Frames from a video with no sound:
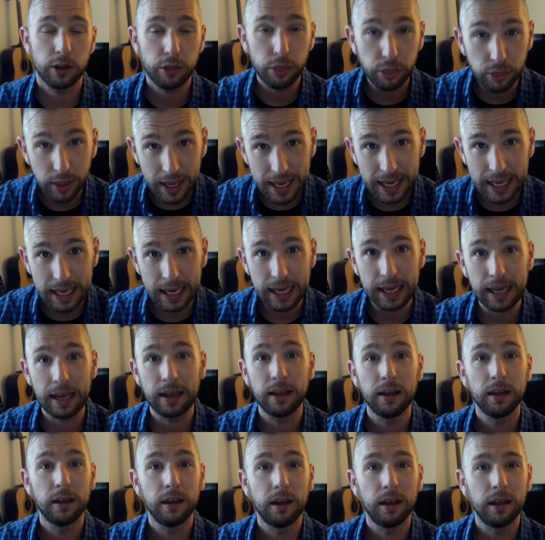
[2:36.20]
thinking
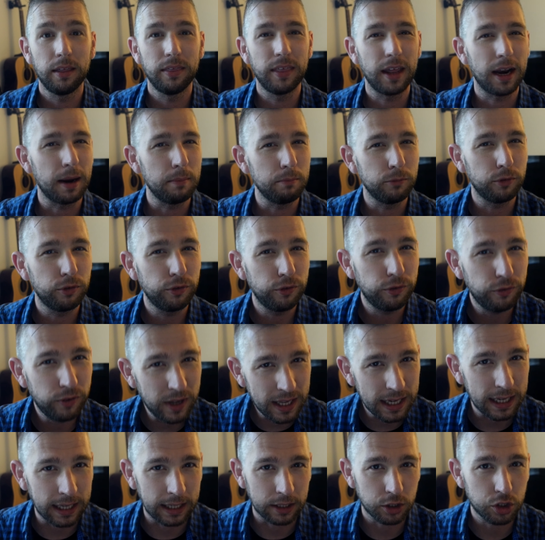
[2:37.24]
that I'm
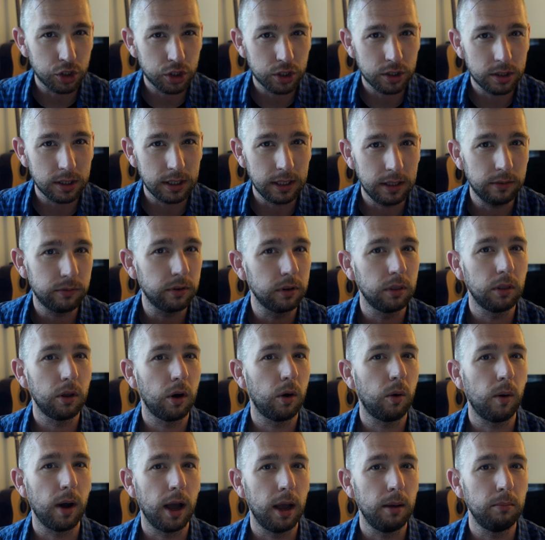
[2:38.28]
finished, even
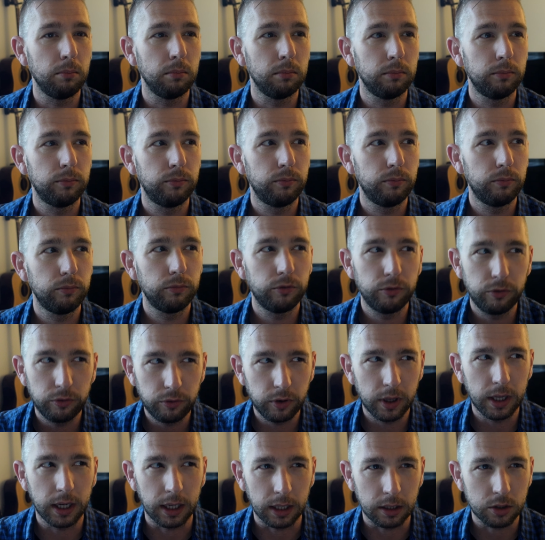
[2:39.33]
though I'm
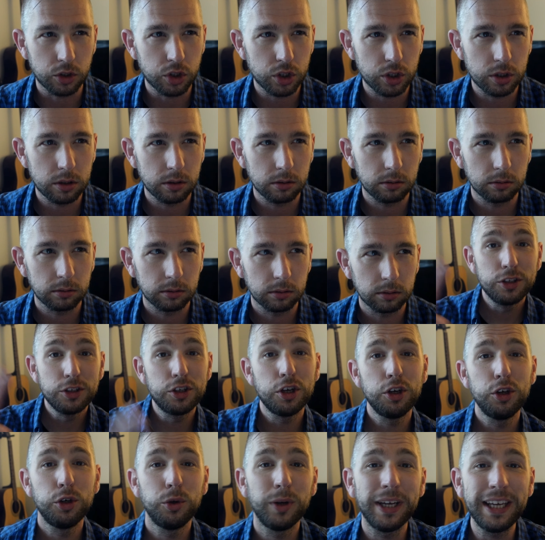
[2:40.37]
finished.
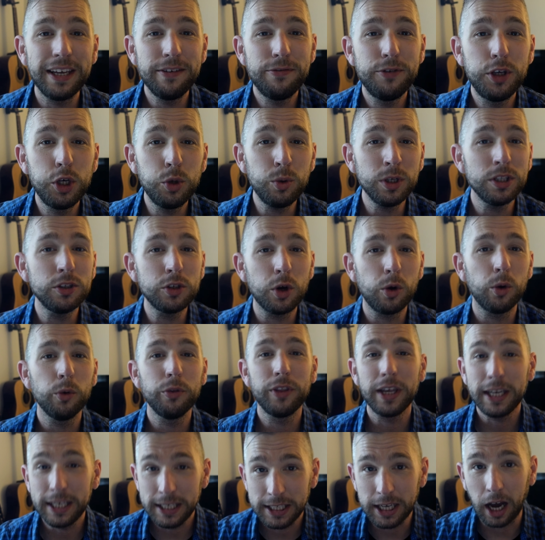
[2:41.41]
2, if you had told
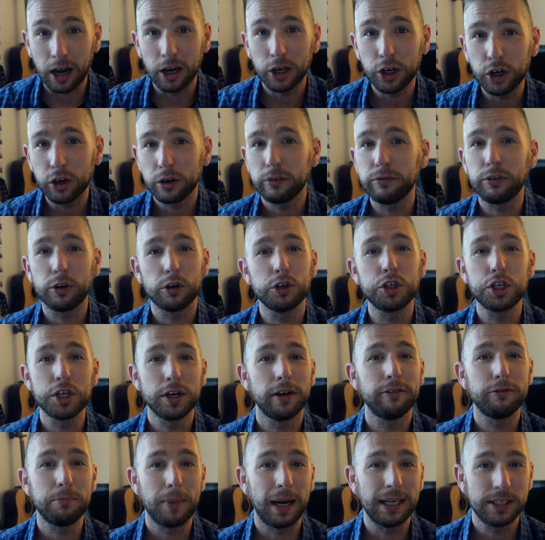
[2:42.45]
the younger version
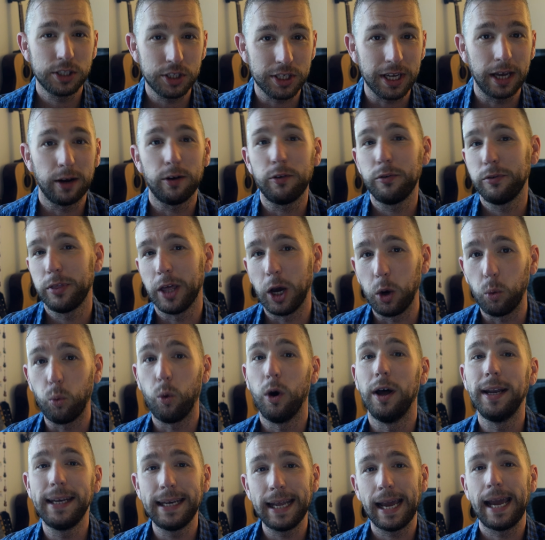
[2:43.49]
of myself that
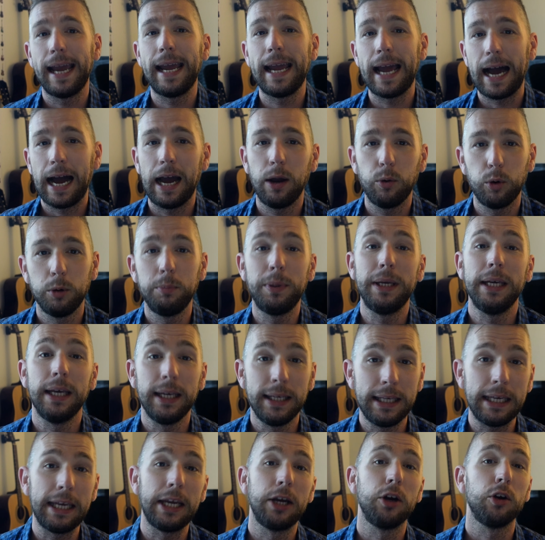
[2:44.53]
one day I would be a
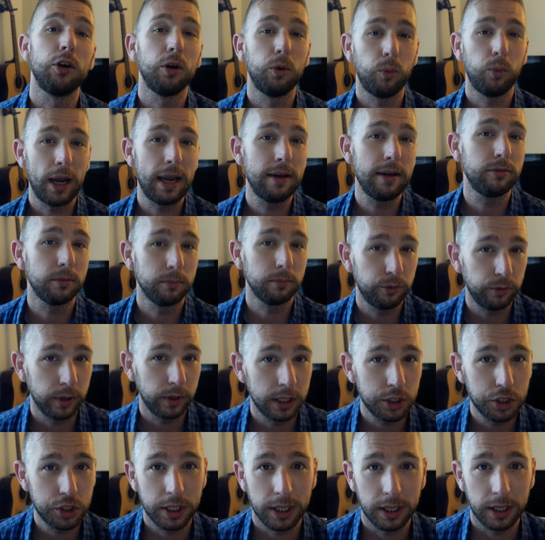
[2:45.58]
year away from
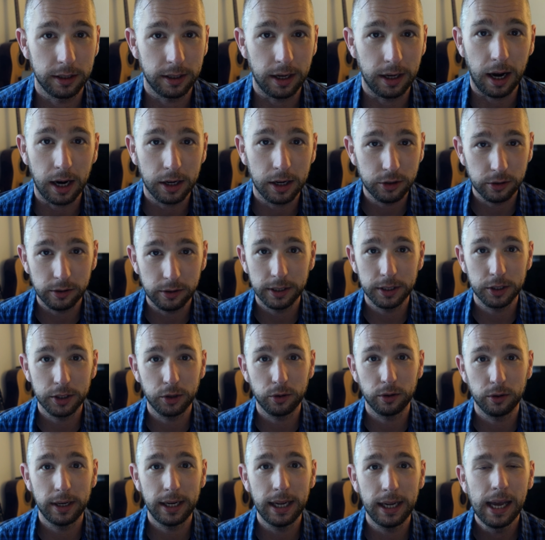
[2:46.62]
finishing a doctorate
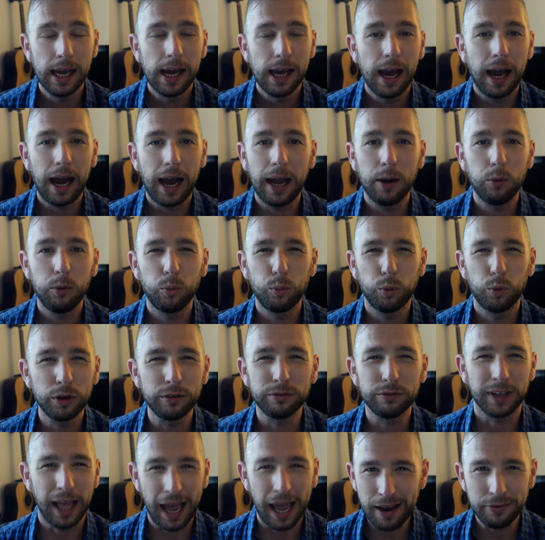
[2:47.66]
degree, I would
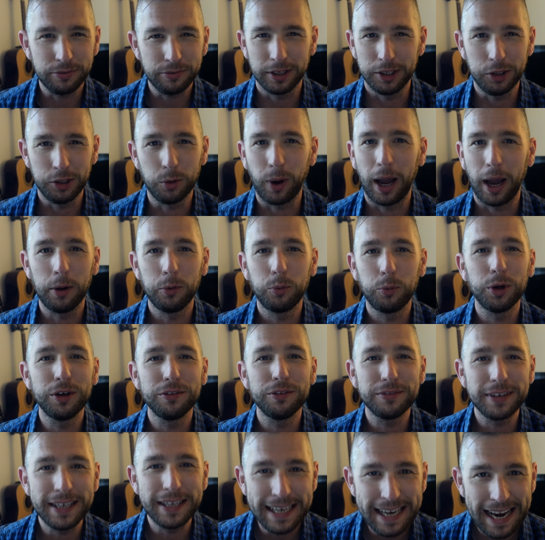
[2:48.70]
have laughed at you. I would
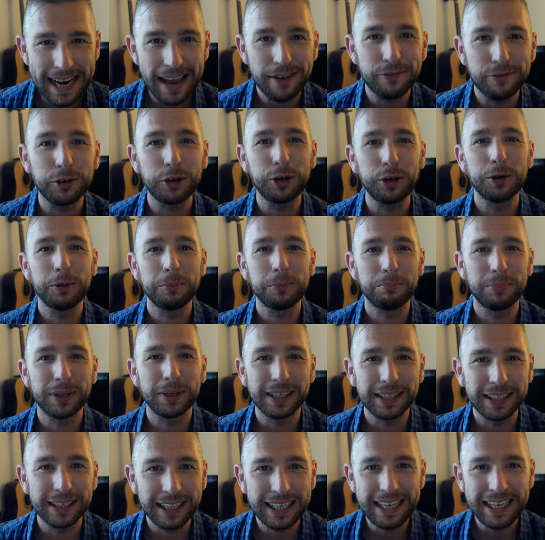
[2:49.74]
have never
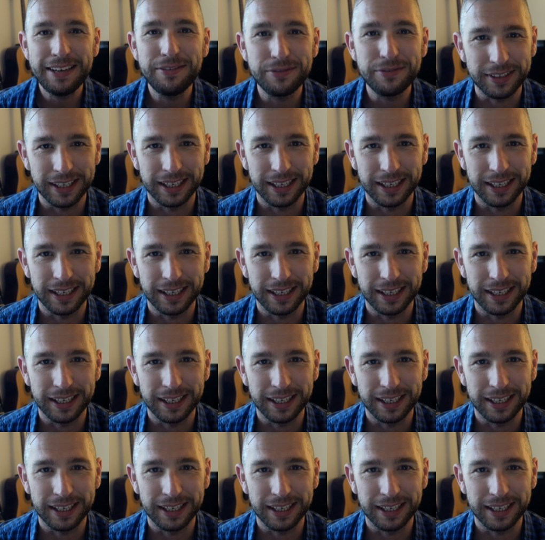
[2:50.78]
believed